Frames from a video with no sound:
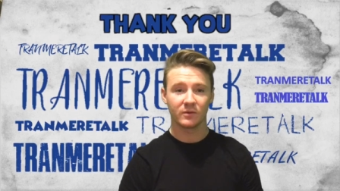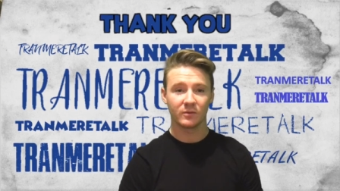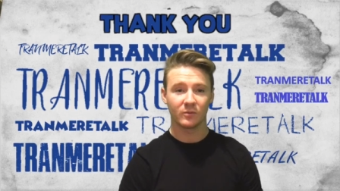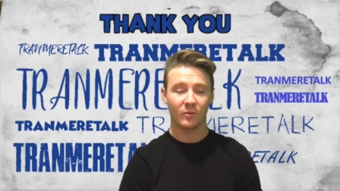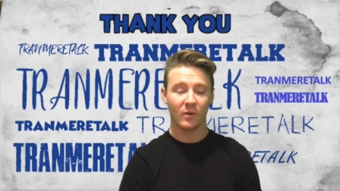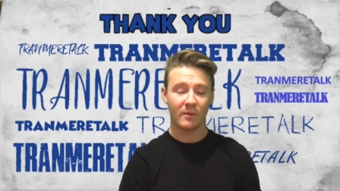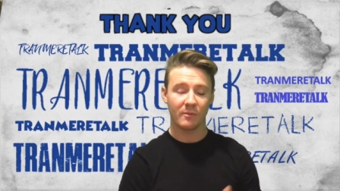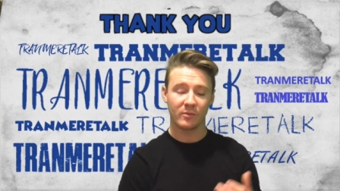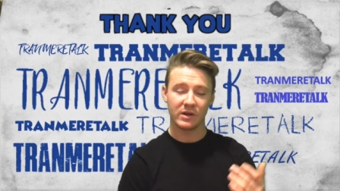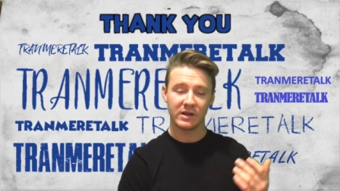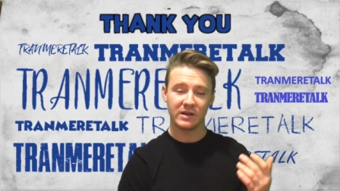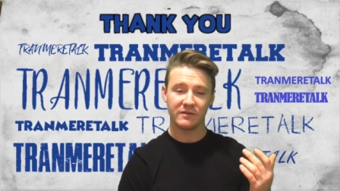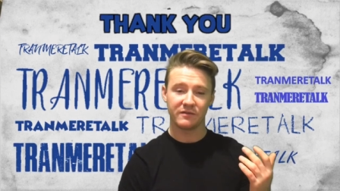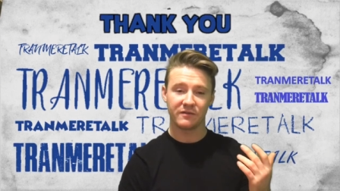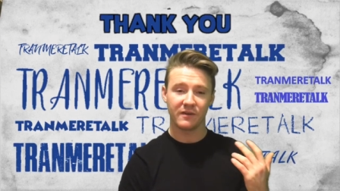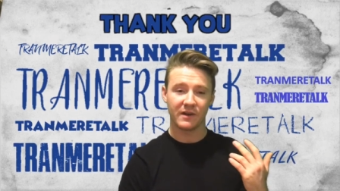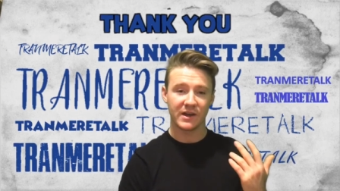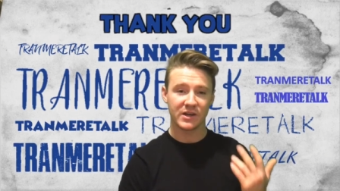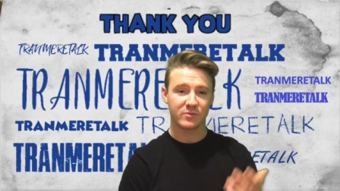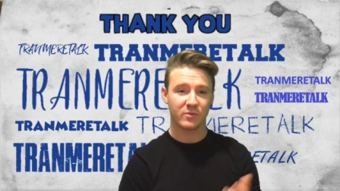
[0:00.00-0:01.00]
When we
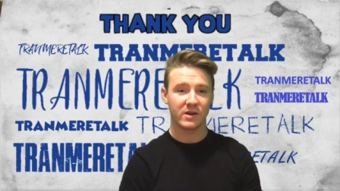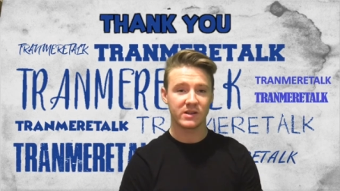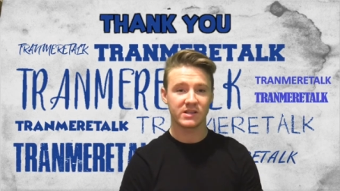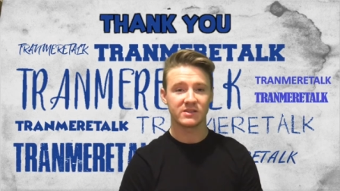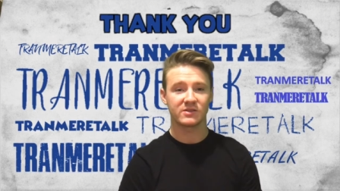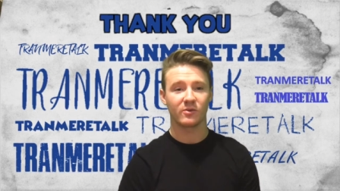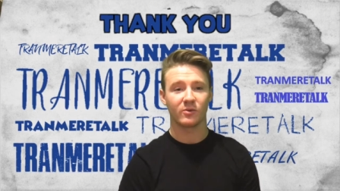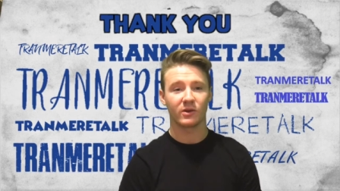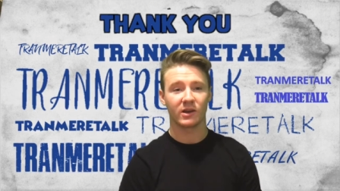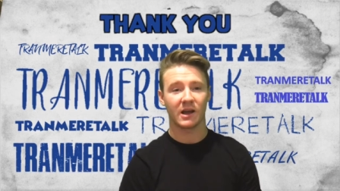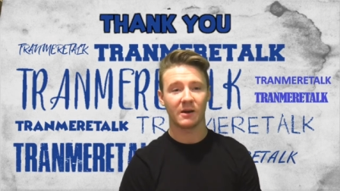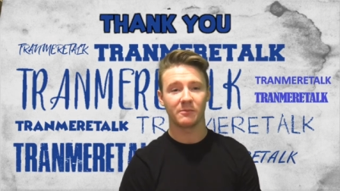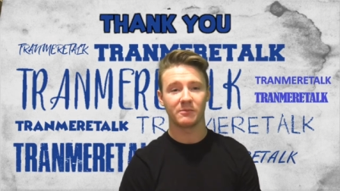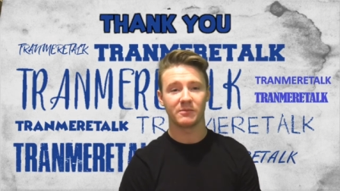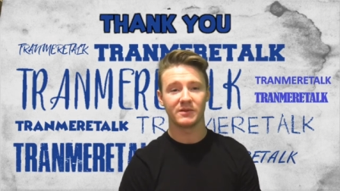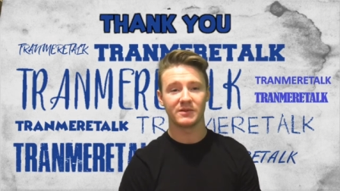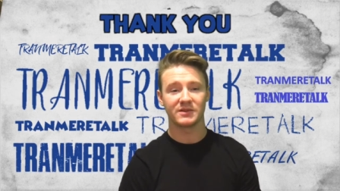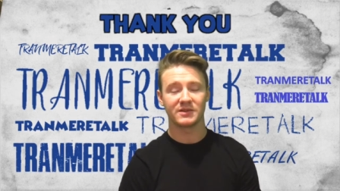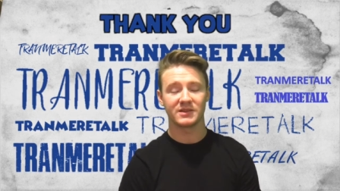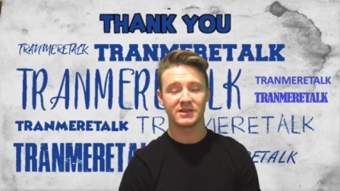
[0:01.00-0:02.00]
first went to Solar
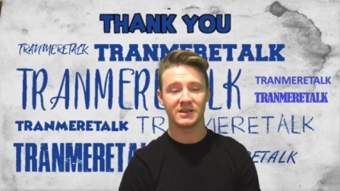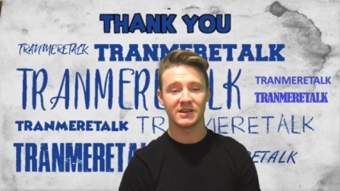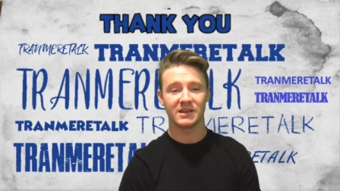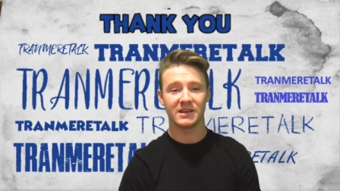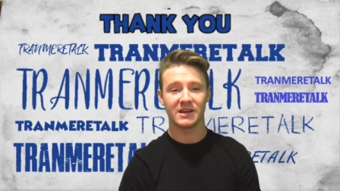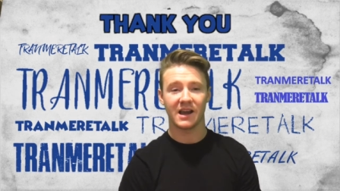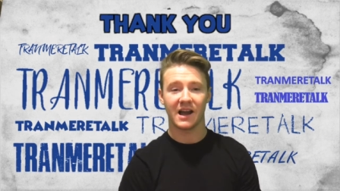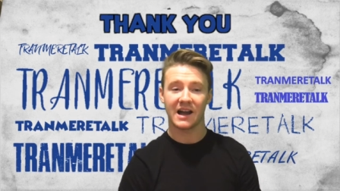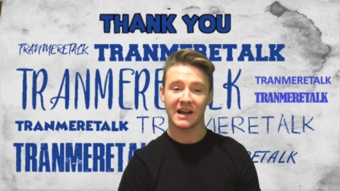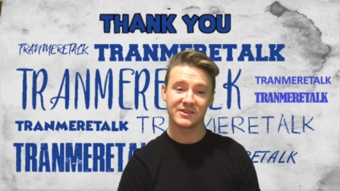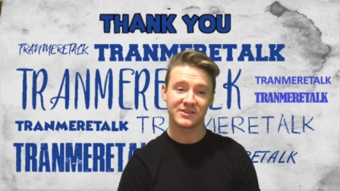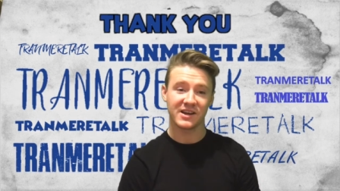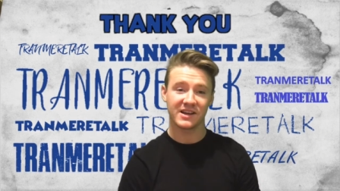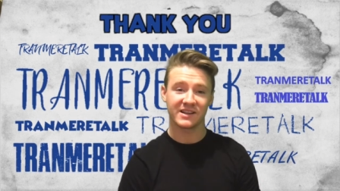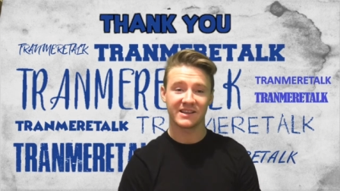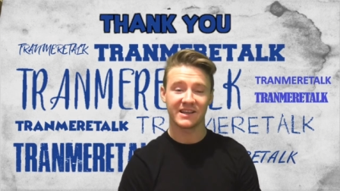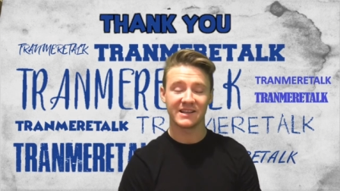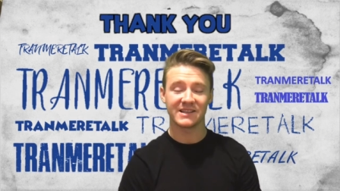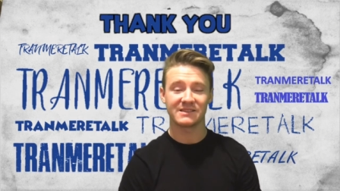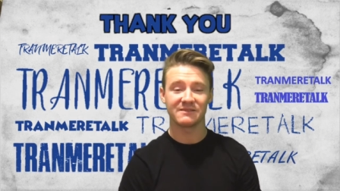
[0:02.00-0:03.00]
Campus, he hijacked
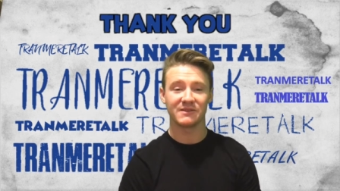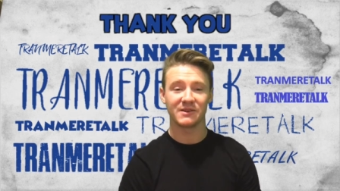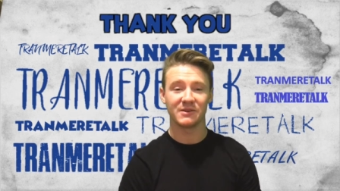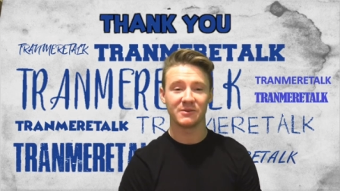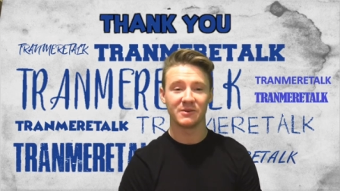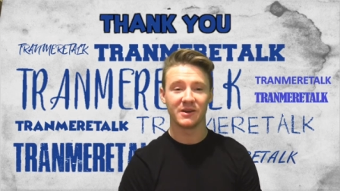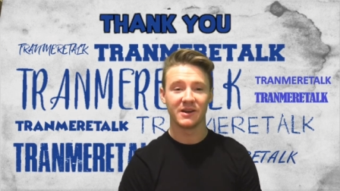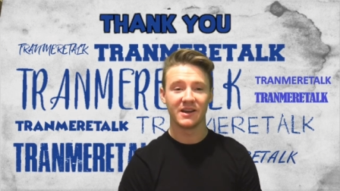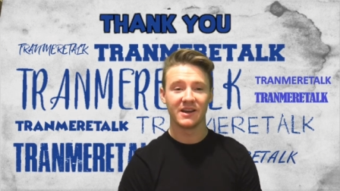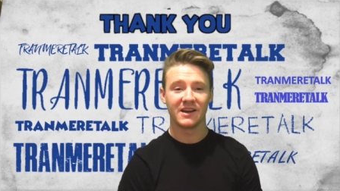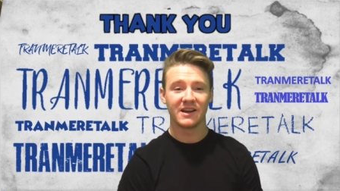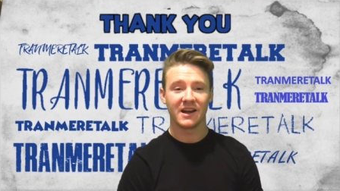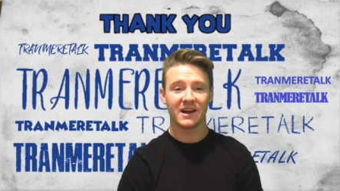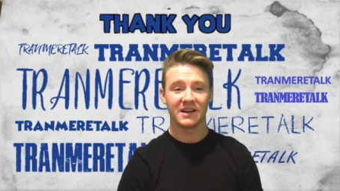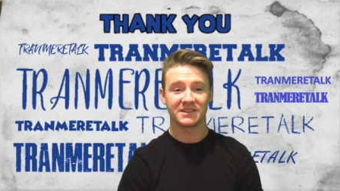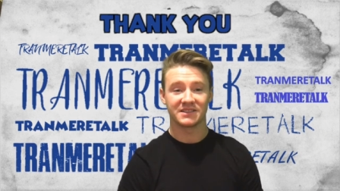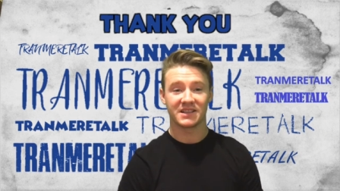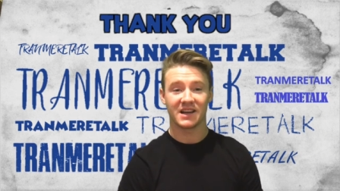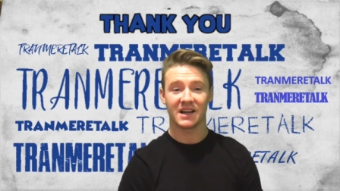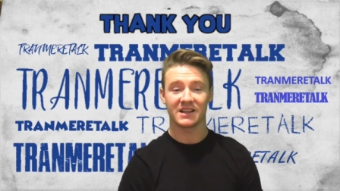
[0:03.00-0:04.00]
the interview
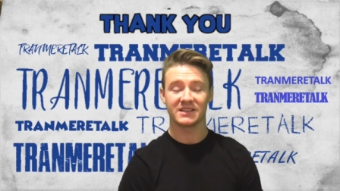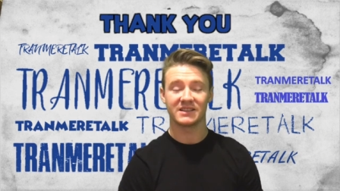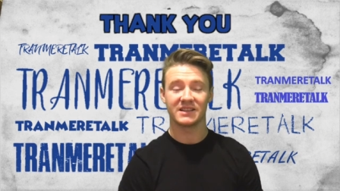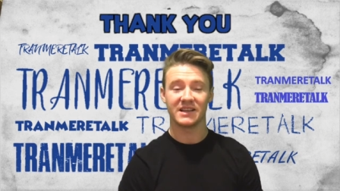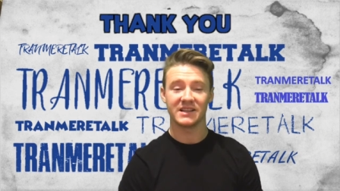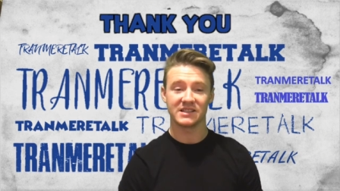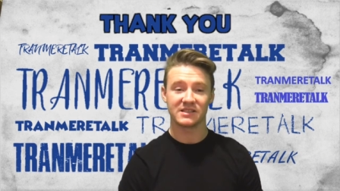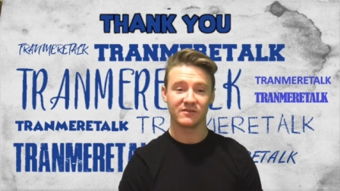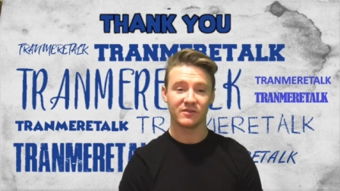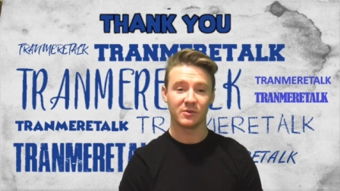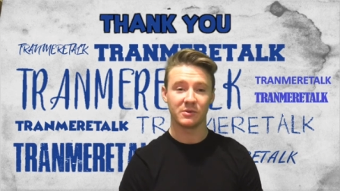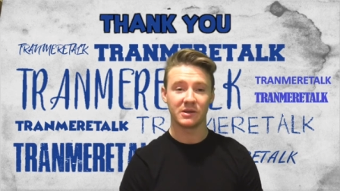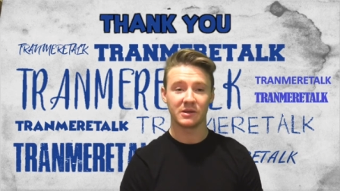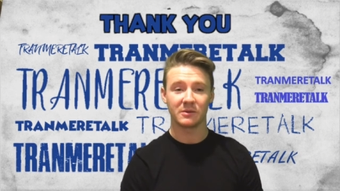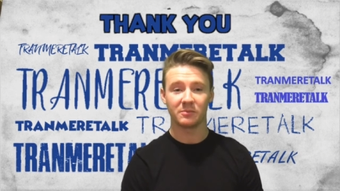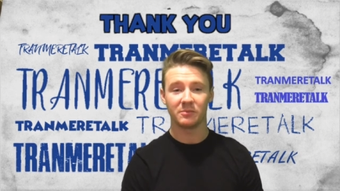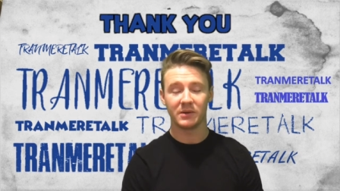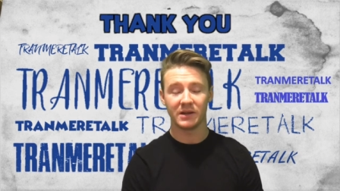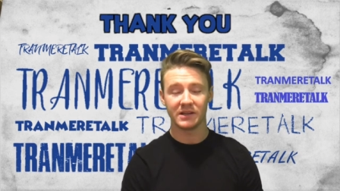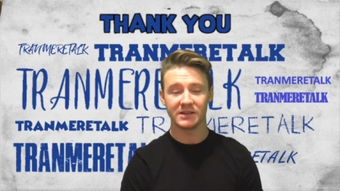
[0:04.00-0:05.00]
and started interviewing
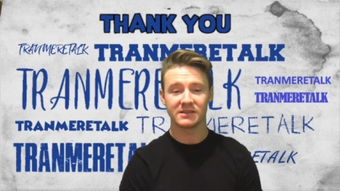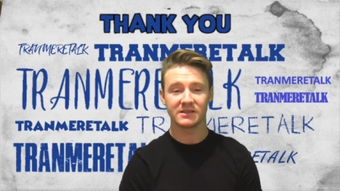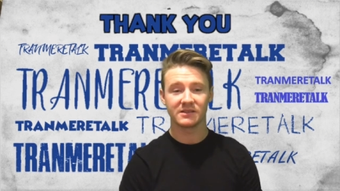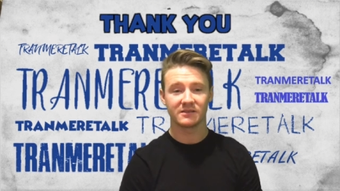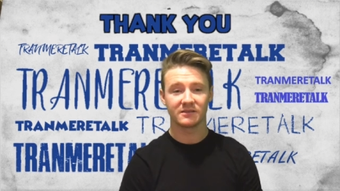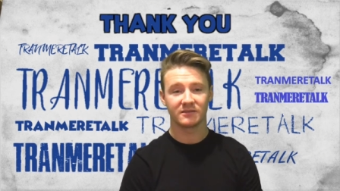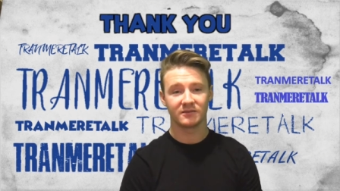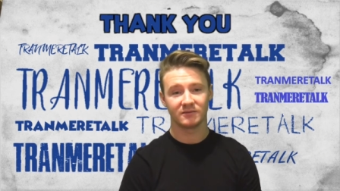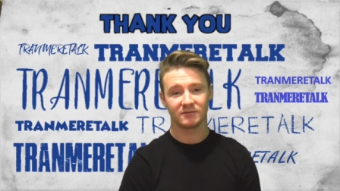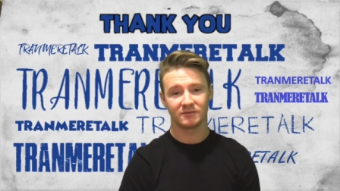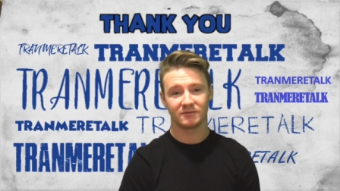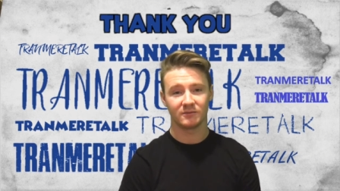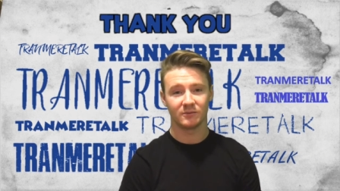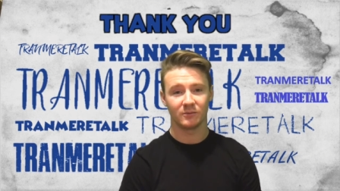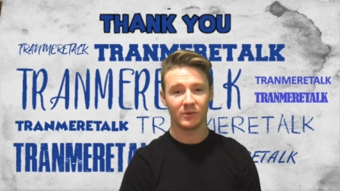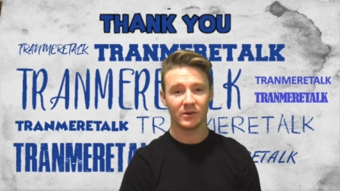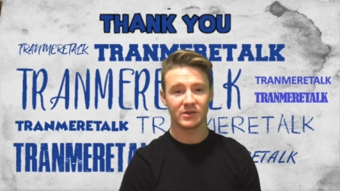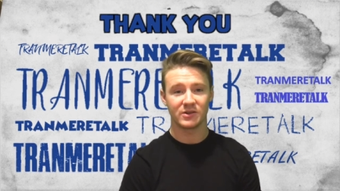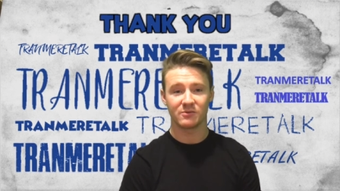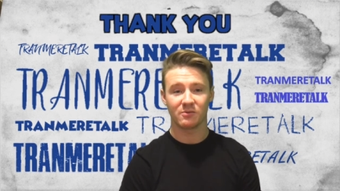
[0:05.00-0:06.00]
Pete,
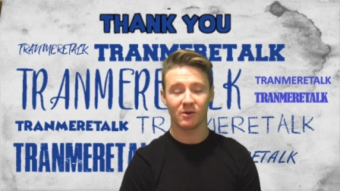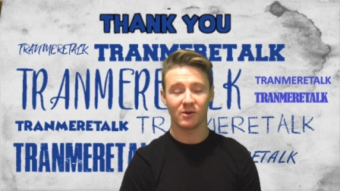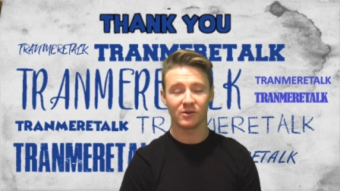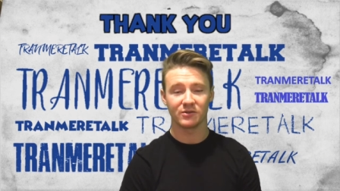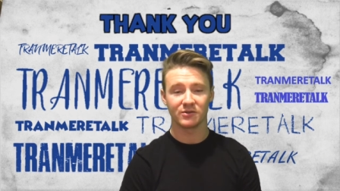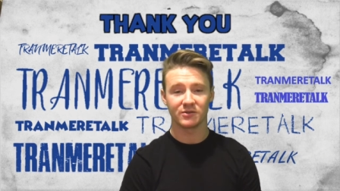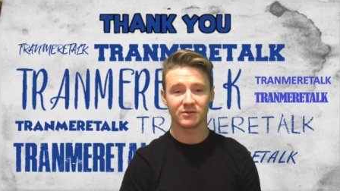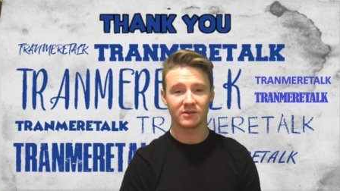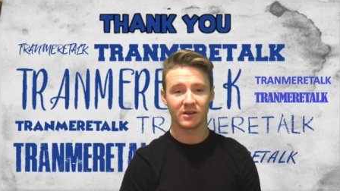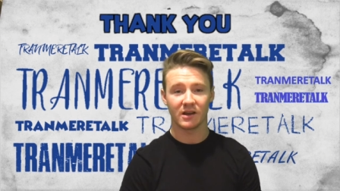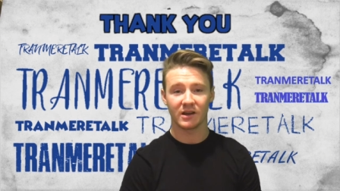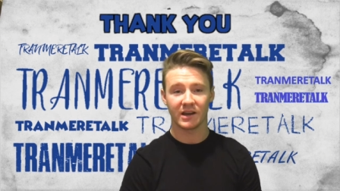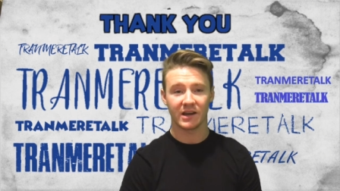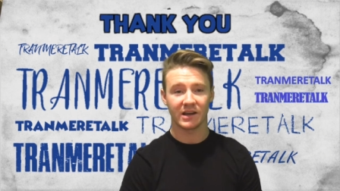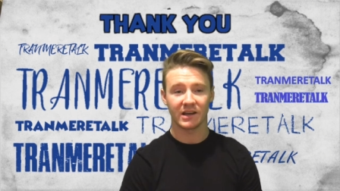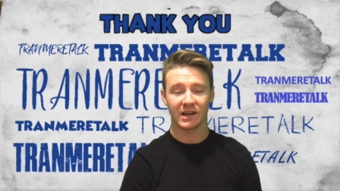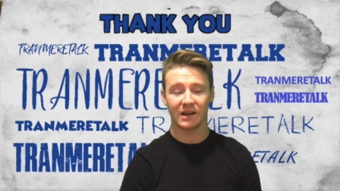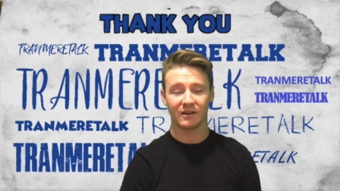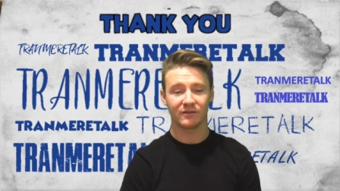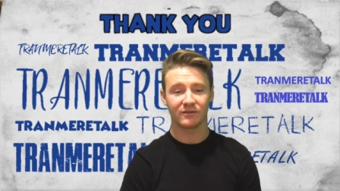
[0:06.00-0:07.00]
which was a
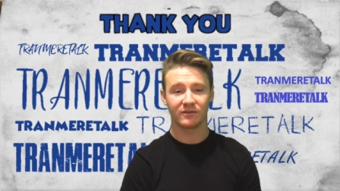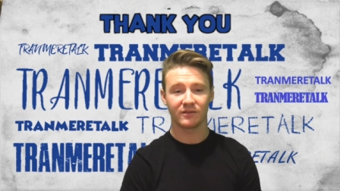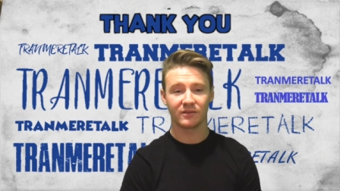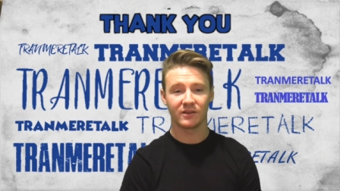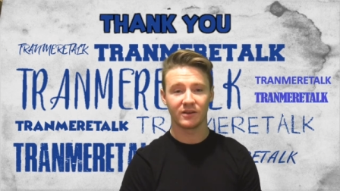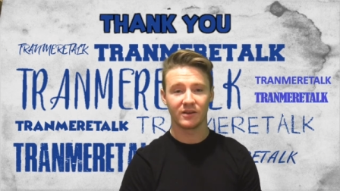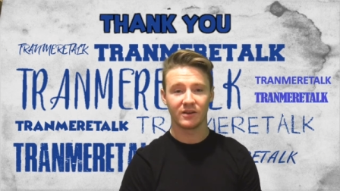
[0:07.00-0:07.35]
great laugh.